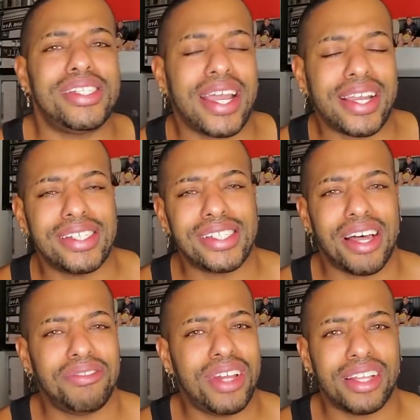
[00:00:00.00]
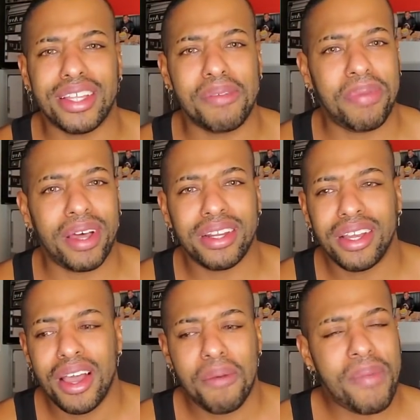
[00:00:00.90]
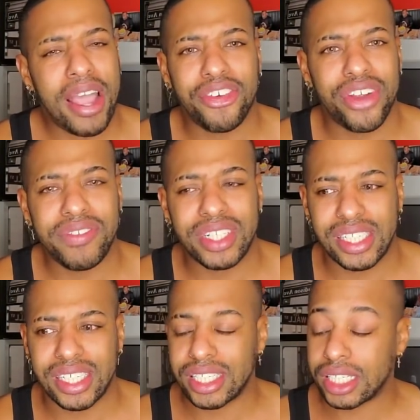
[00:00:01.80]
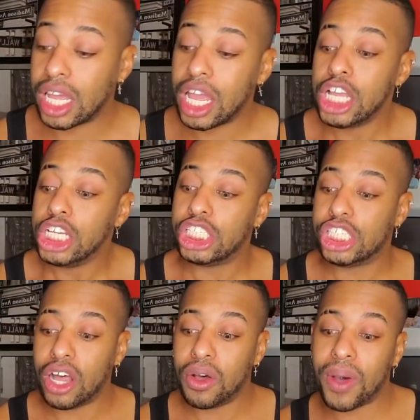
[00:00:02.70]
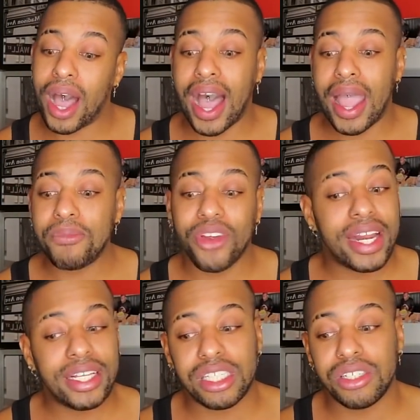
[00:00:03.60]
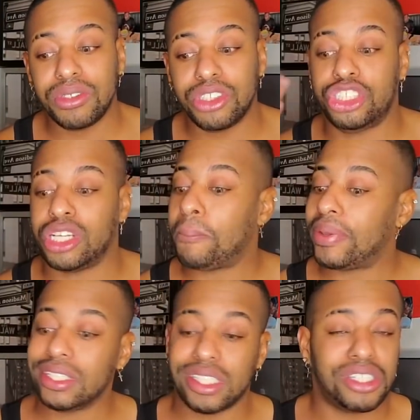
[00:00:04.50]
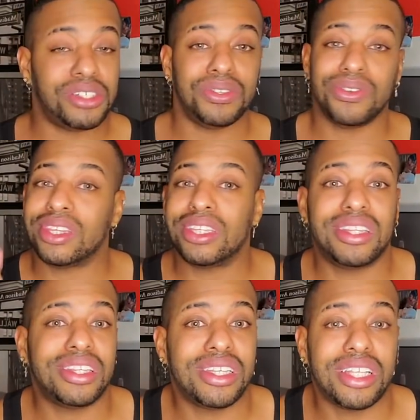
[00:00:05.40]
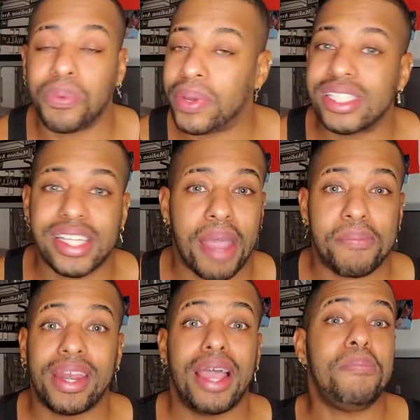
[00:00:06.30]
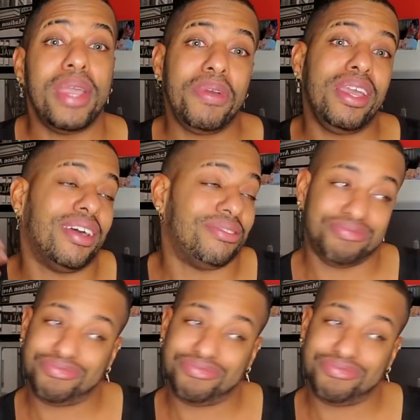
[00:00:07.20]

seconds of nothing but my grievances. So I'm ready to jump into the Queen's Gambit and maybe,